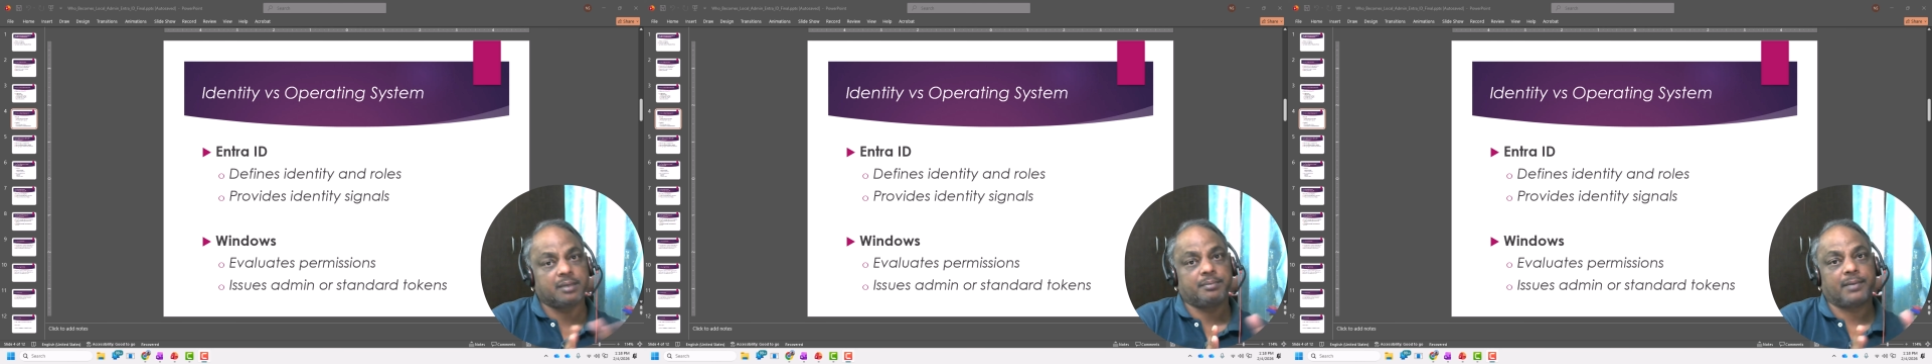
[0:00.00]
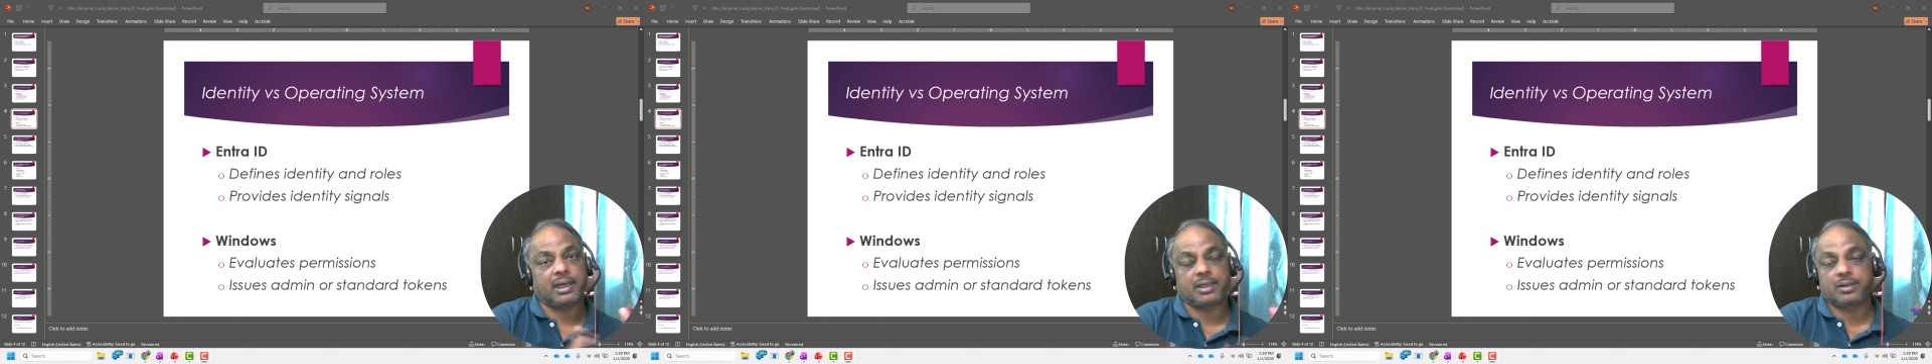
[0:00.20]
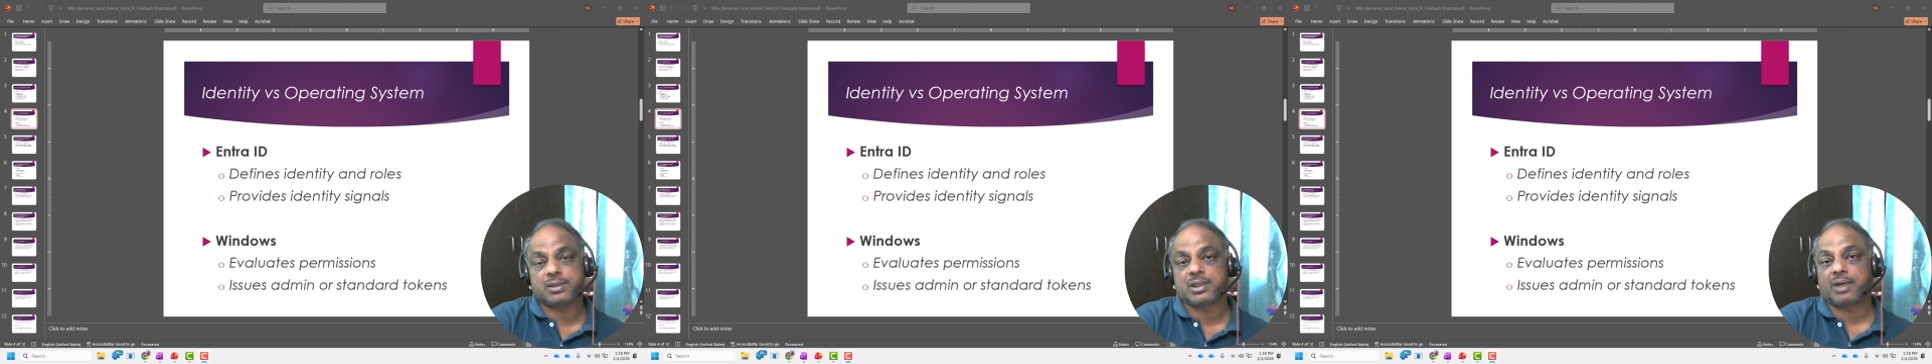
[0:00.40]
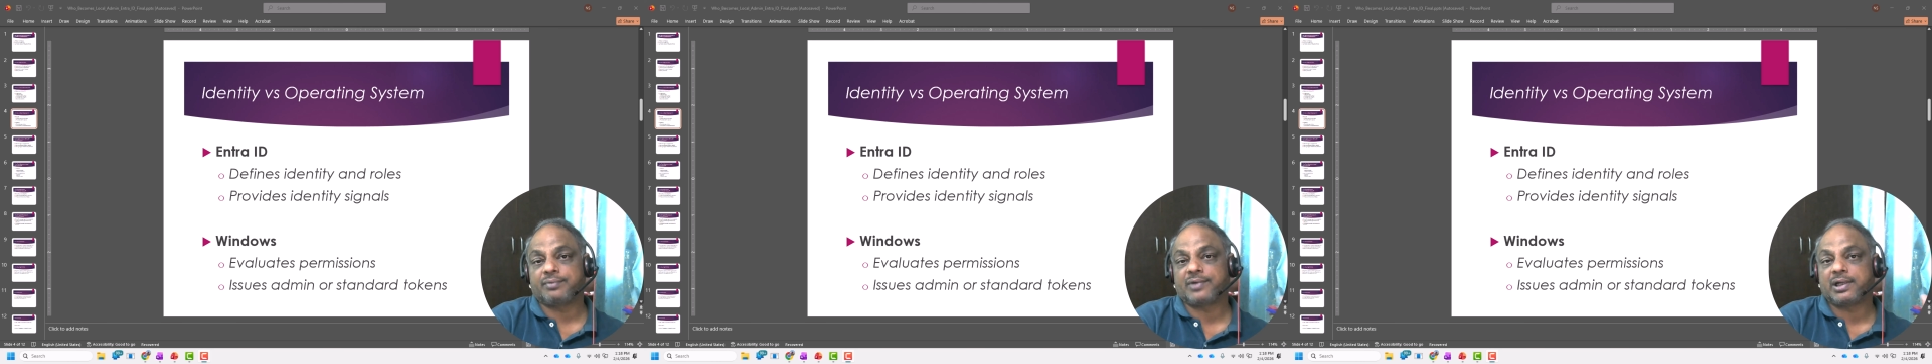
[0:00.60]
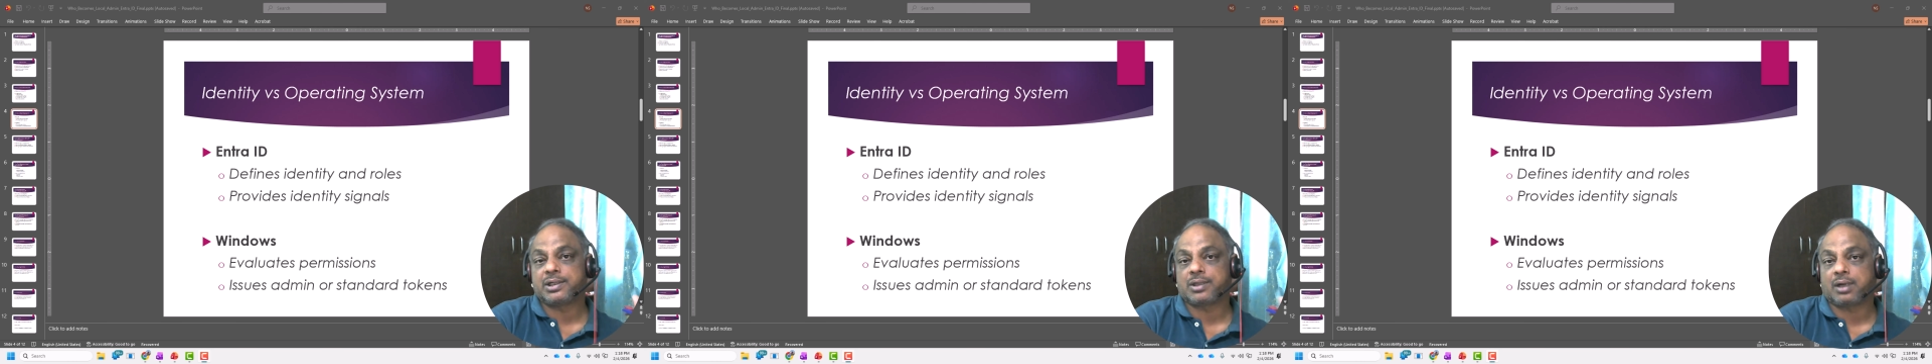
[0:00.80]
Microsoft
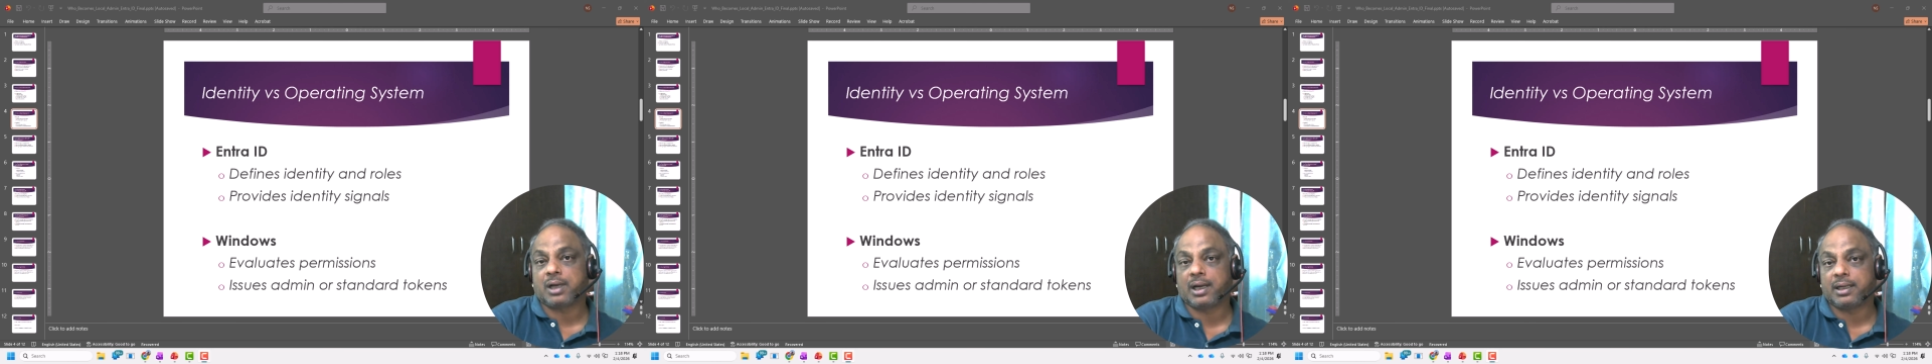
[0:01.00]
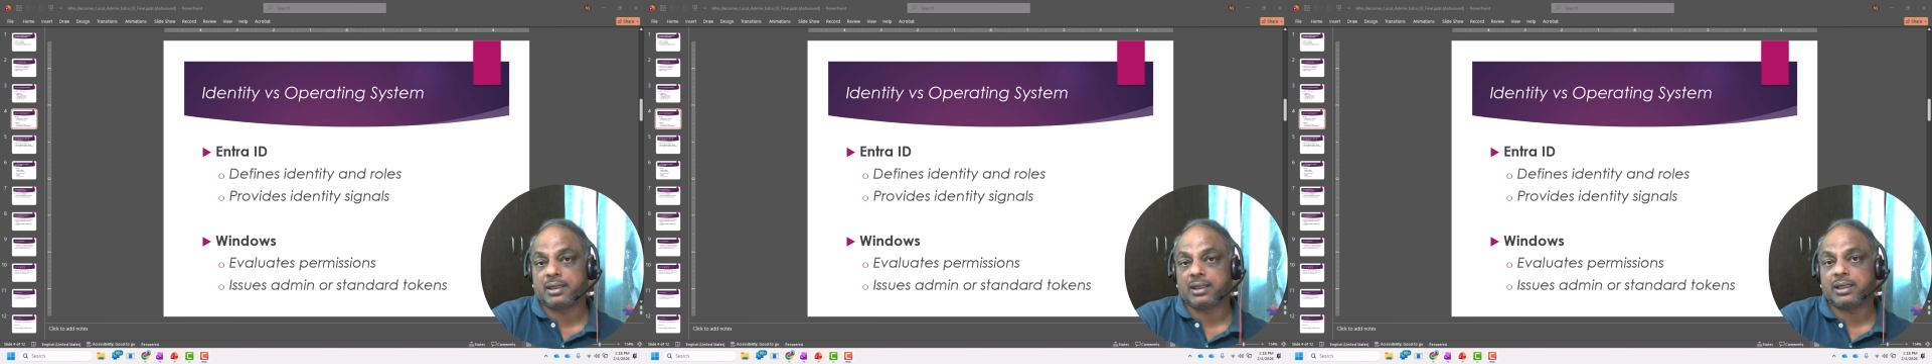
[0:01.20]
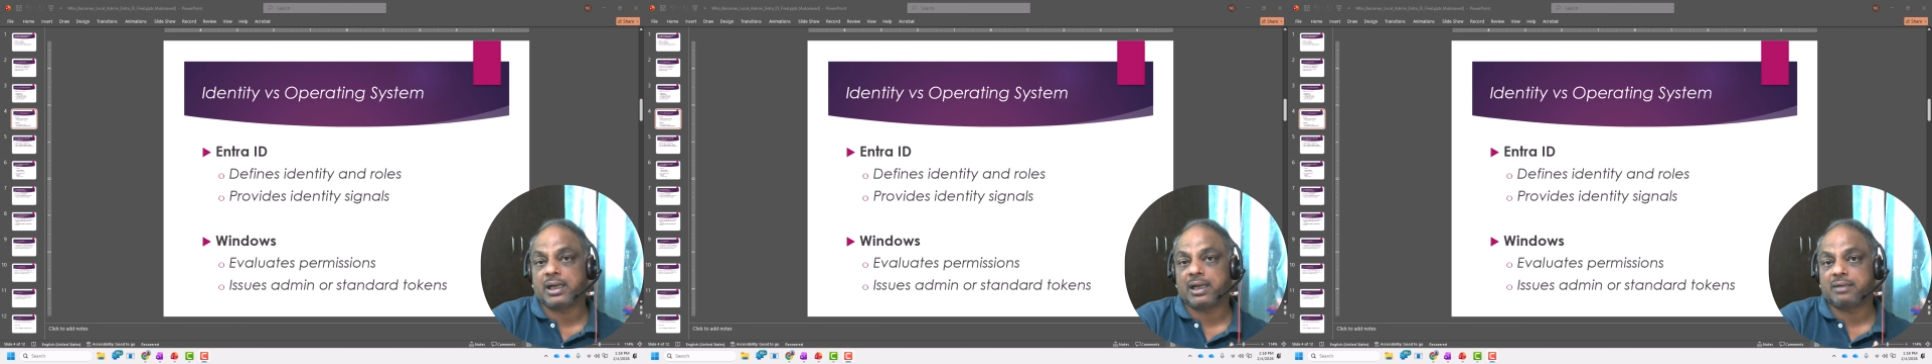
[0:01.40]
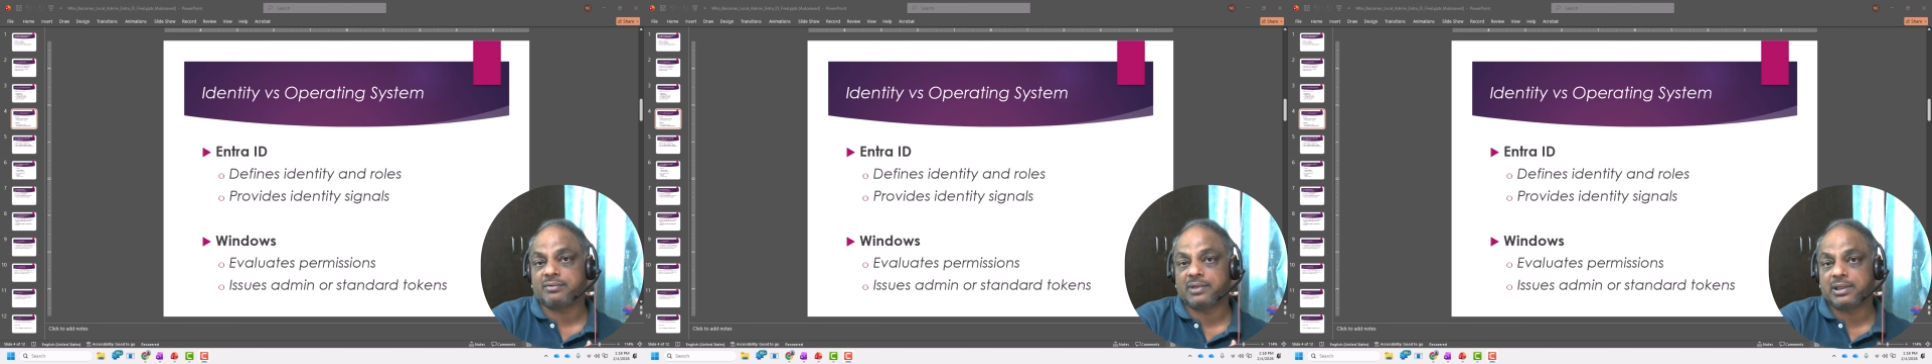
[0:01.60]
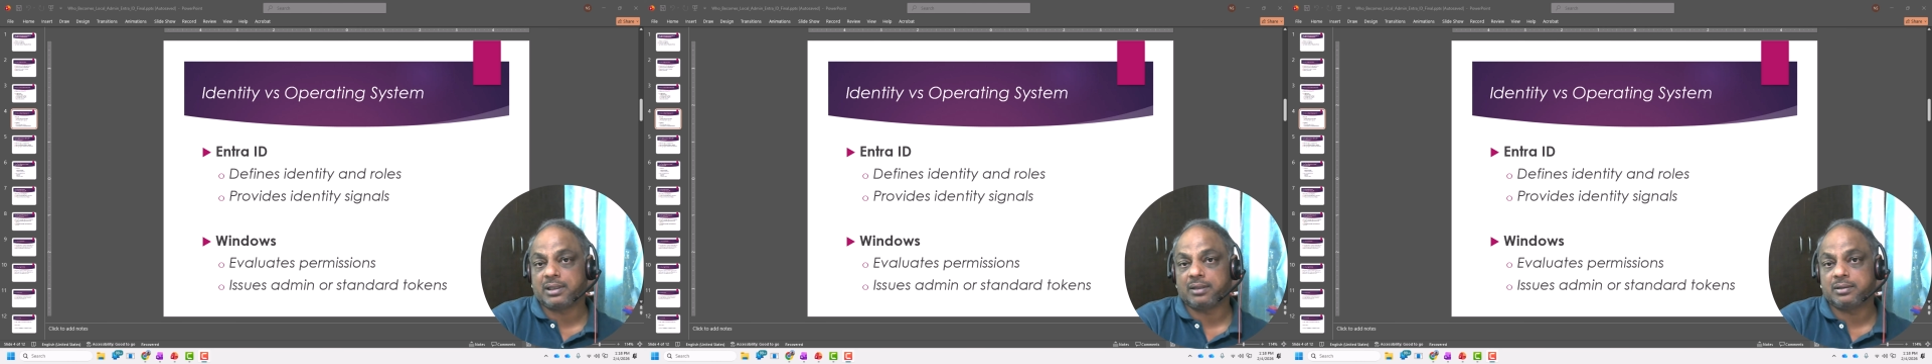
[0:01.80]
Entra ID and
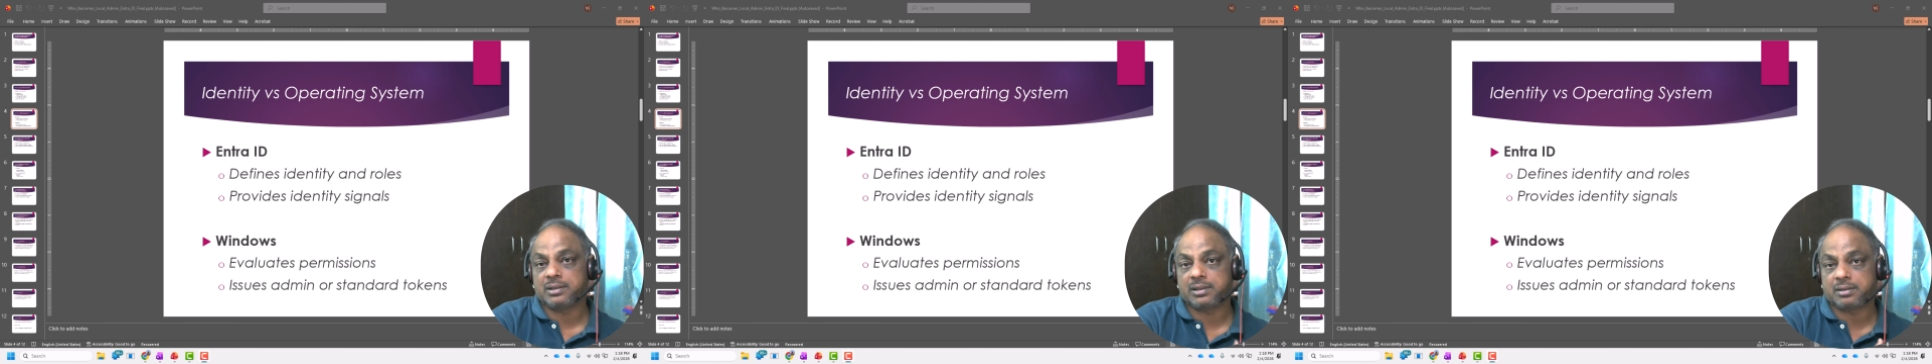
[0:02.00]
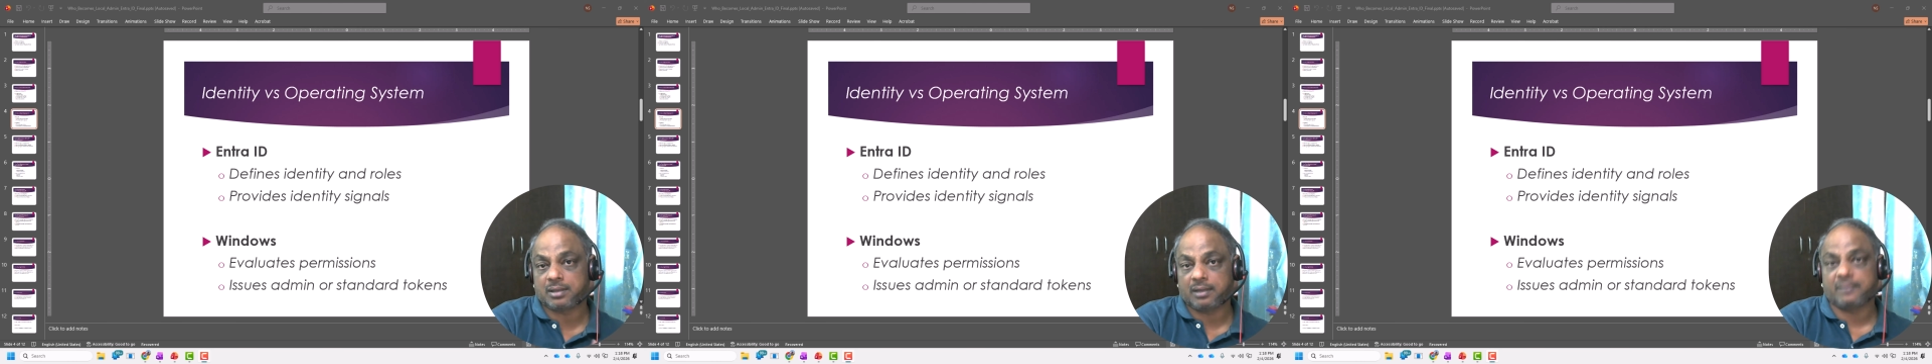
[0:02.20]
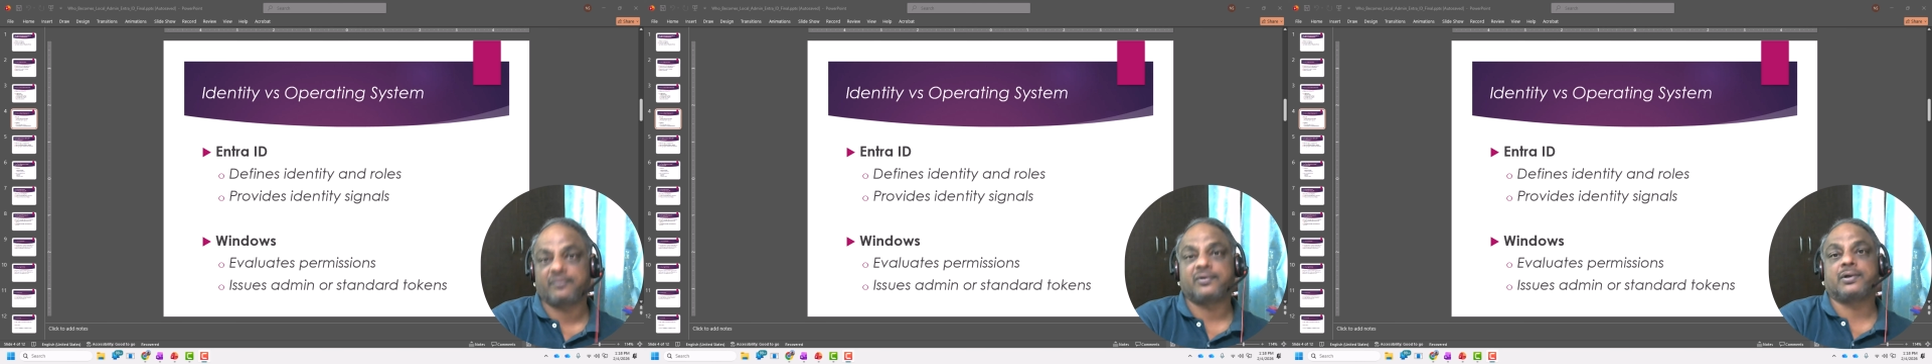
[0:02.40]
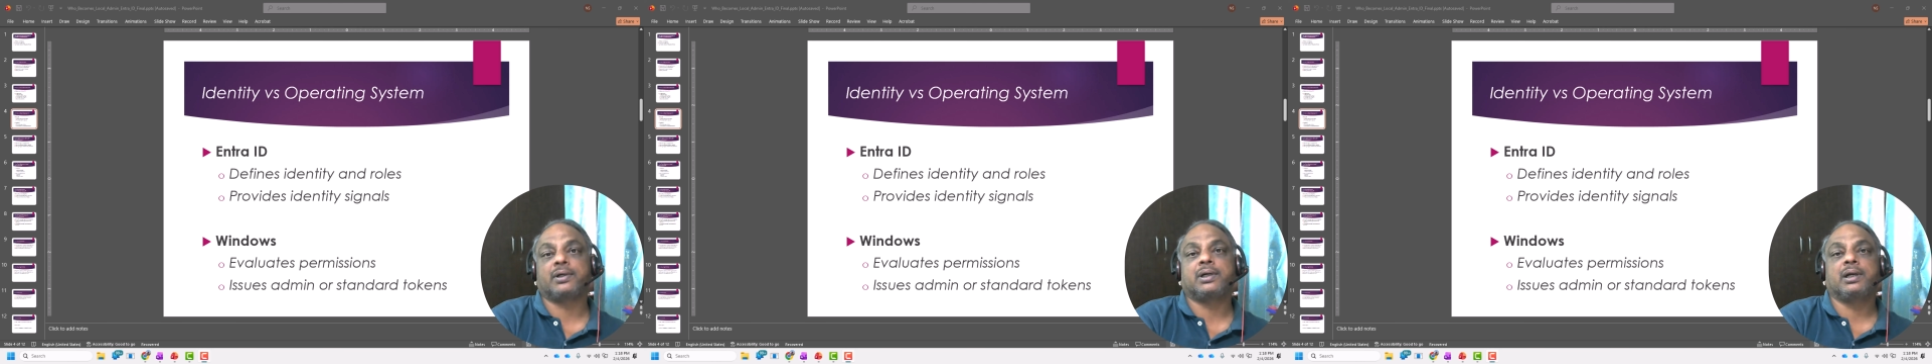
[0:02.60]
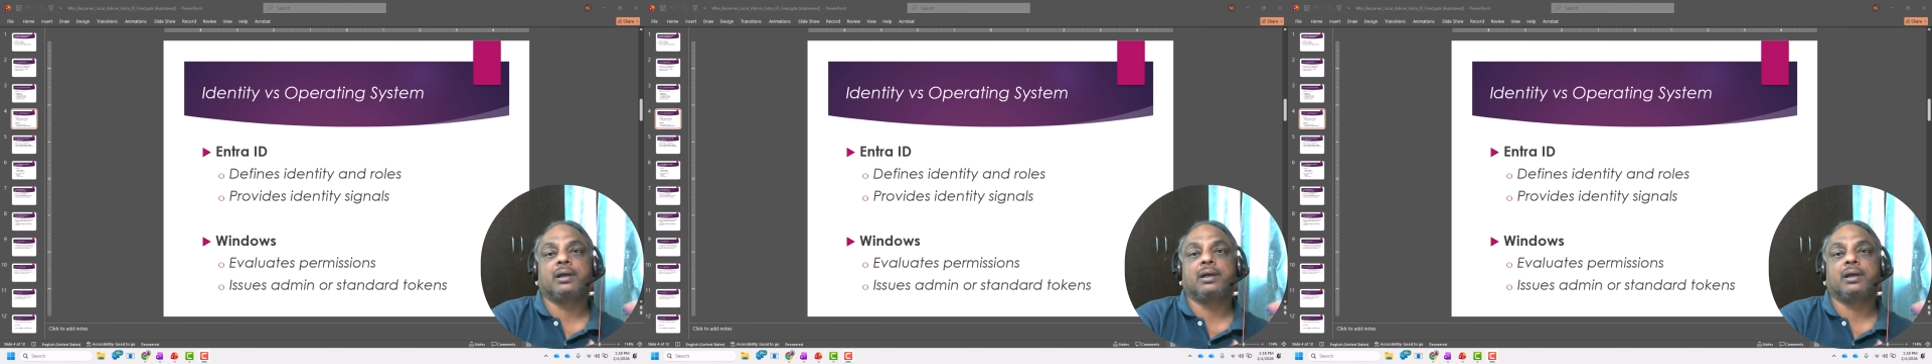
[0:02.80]
Windows Server